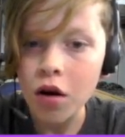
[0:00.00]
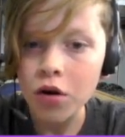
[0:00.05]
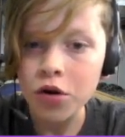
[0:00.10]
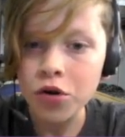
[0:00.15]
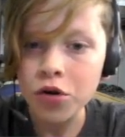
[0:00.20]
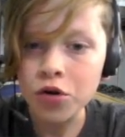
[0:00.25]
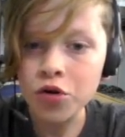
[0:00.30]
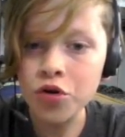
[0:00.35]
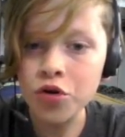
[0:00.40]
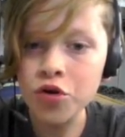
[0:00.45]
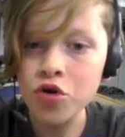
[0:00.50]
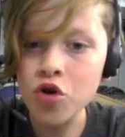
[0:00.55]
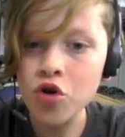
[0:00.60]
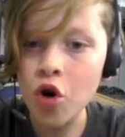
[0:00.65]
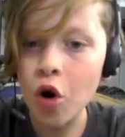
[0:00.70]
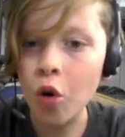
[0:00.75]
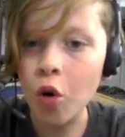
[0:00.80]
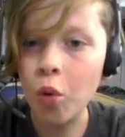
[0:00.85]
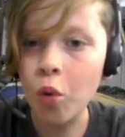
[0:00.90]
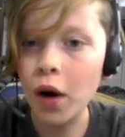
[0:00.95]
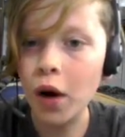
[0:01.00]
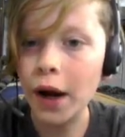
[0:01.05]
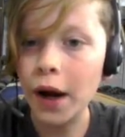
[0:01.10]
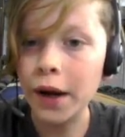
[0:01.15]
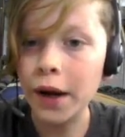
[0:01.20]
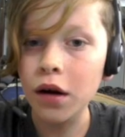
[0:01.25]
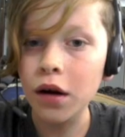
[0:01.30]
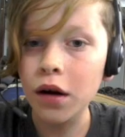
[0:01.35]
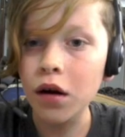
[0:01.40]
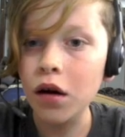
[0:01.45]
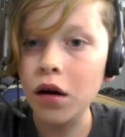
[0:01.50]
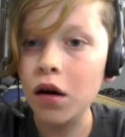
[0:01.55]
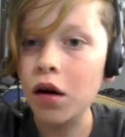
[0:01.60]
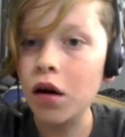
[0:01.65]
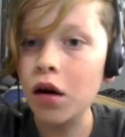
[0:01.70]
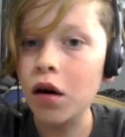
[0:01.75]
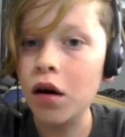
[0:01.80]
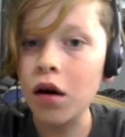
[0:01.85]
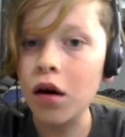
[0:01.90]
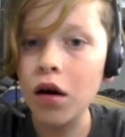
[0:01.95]
No way!
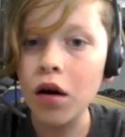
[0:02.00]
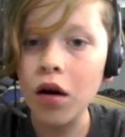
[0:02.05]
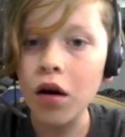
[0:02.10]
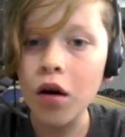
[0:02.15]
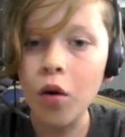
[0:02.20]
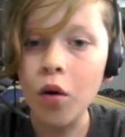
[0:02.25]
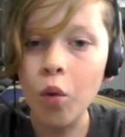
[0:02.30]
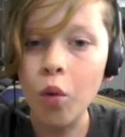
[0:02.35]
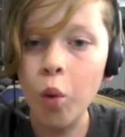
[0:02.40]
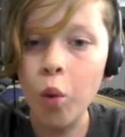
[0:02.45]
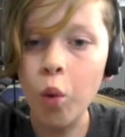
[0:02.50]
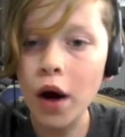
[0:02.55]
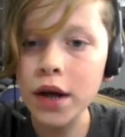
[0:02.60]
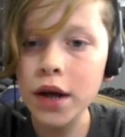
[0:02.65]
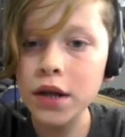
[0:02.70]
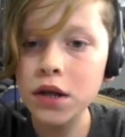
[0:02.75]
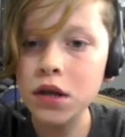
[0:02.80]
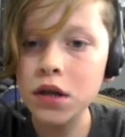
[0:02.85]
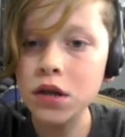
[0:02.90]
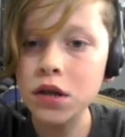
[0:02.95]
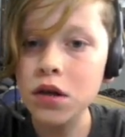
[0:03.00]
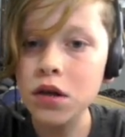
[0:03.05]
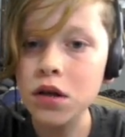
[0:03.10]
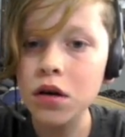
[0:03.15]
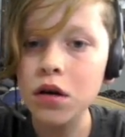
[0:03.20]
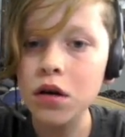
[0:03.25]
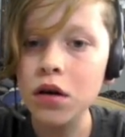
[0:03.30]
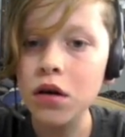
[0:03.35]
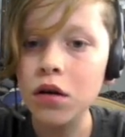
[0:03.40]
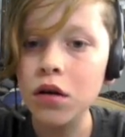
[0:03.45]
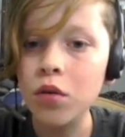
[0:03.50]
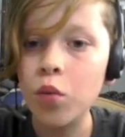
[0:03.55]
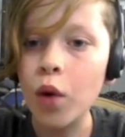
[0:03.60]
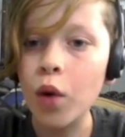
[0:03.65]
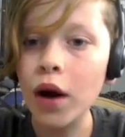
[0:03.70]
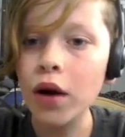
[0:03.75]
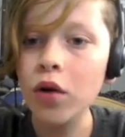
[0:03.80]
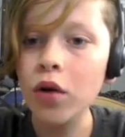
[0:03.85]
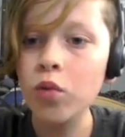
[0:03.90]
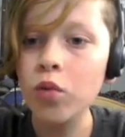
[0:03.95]
What?
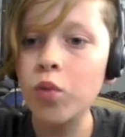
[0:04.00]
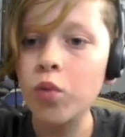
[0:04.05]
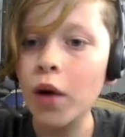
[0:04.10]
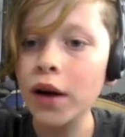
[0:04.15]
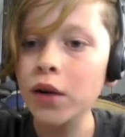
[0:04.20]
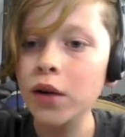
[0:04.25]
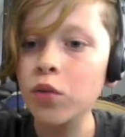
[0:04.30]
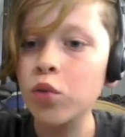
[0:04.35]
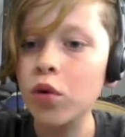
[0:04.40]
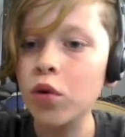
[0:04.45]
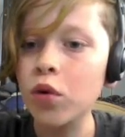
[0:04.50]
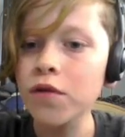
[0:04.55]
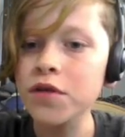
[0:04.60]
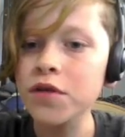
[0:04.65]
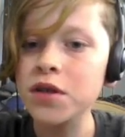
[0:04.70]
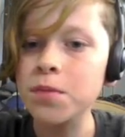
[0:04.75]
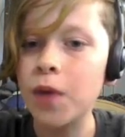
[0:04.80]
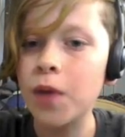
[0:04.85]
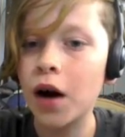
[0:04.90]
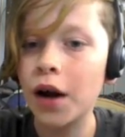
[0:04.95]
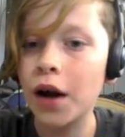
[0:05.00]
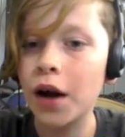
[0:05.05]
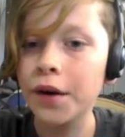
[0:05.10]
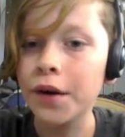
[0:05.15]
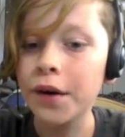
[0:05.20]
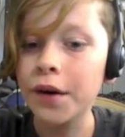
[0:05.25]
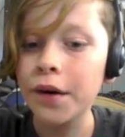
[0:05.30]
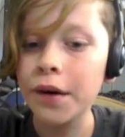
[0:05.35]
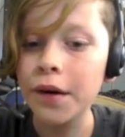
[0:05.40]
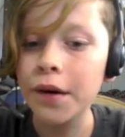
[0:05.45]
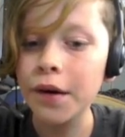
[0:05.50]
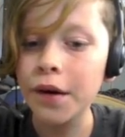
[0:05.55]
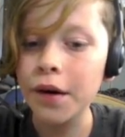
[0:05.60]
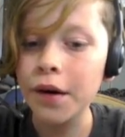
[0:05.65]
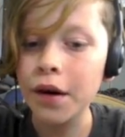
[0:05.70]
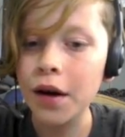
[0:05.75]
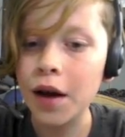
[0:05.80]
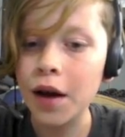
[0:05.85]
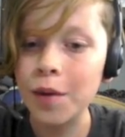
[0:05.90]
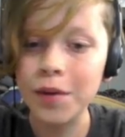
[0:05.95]
Why did wolves spawn?
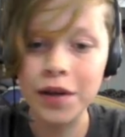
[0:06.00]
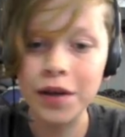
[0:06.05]
I mean,